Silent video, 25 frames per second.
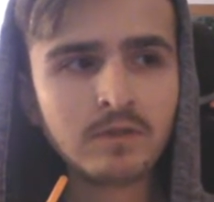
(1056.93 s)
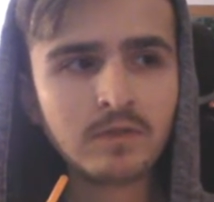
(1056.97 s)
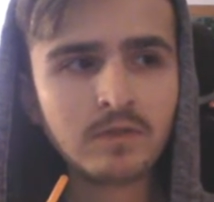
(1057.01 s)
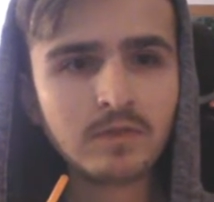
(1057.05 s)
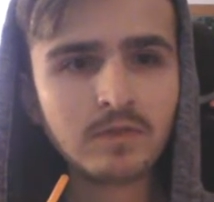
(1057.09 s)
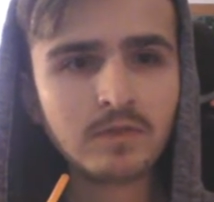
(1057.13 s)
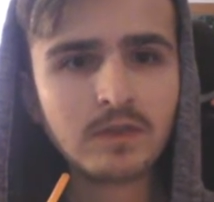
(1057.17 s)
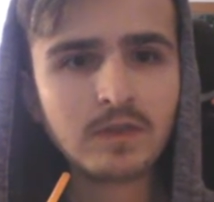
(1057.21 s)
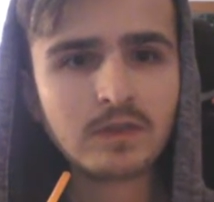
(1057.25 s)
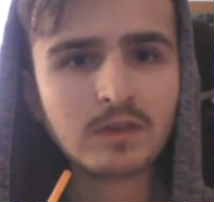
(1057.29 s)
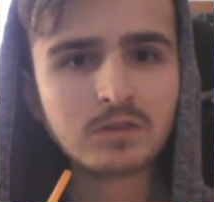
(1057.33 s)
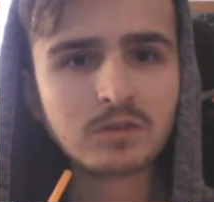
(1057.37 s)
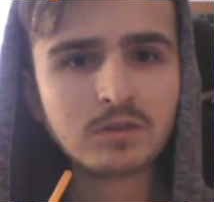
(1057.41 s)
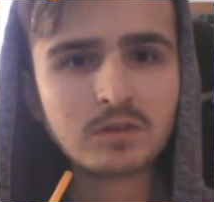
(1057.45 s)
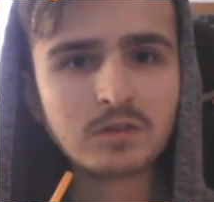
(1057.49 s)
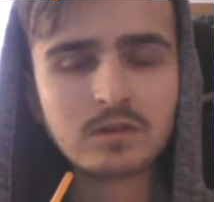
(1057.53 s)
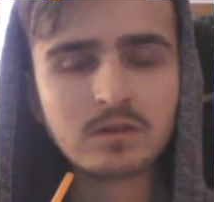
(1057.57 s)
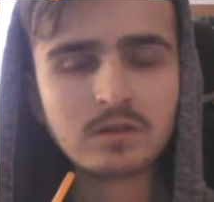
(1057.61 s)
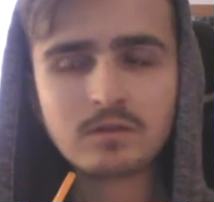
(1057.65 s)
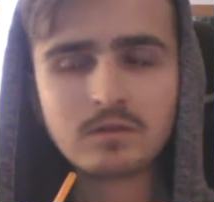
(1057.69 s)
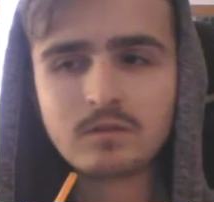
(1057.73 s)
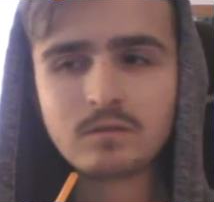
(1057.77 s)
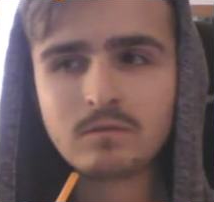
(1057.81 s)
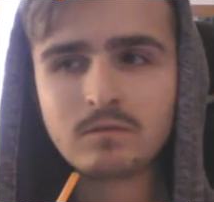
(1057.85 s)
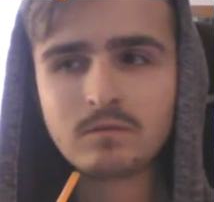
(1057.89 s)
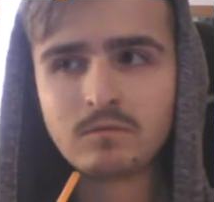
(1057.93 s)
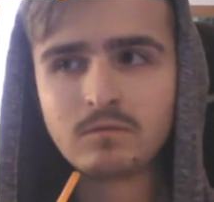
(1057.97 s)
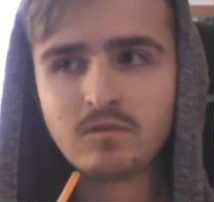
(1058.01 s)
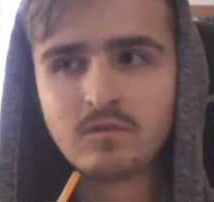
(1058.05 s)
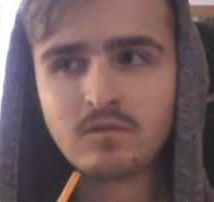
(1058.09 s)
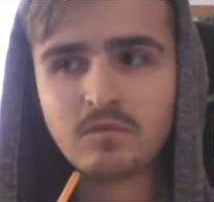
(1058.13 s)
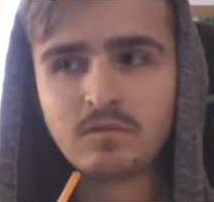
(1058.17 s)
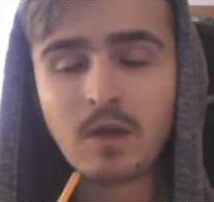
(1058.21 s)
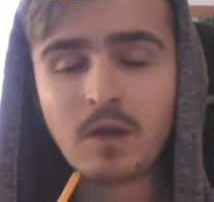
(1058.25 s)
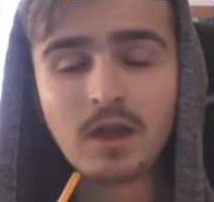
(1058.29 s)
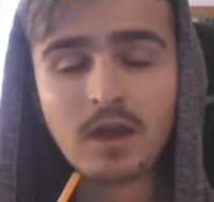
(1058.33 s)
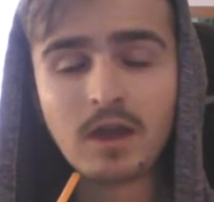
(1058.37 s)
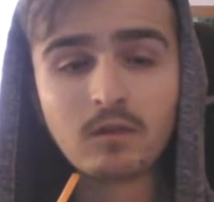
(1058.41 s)
They actually
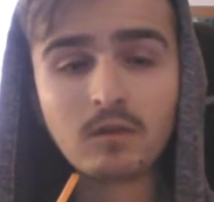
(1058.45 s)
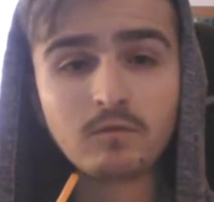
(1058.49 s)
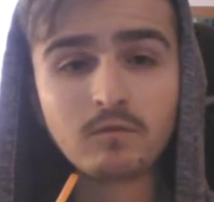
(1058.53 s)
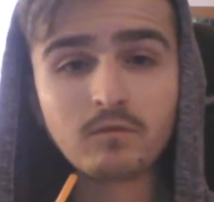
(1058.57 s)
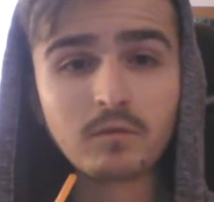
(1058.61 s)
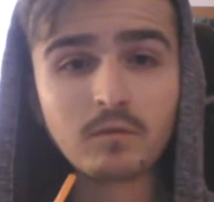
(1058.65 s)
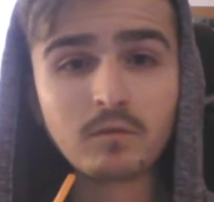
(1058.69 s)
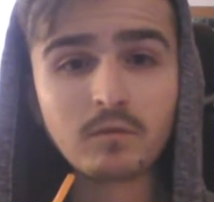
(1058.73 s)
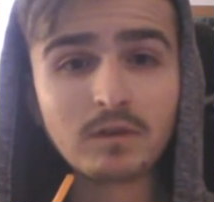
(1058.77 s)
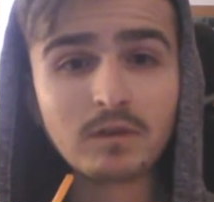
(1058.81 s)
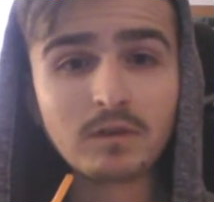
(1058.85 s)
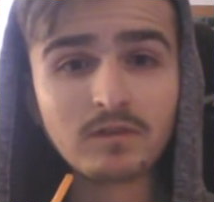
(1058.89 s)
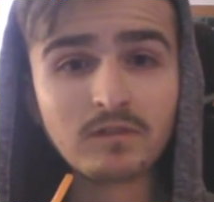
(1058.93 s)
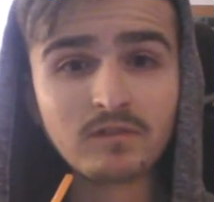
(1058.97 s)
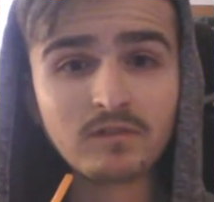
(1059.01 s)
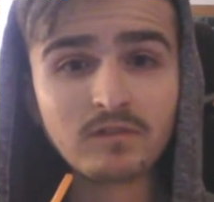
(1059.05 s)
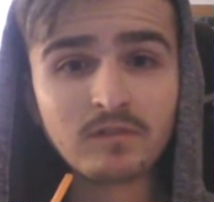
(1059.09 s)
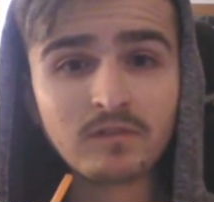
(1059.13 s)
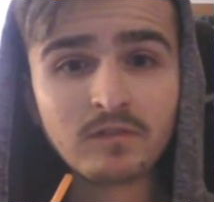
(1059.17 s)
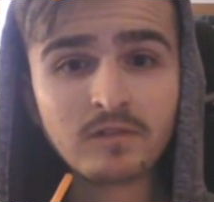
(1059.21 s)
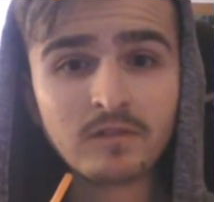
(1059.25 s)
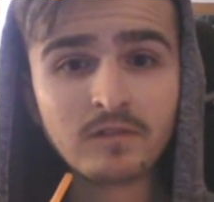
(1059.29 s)
smile for once.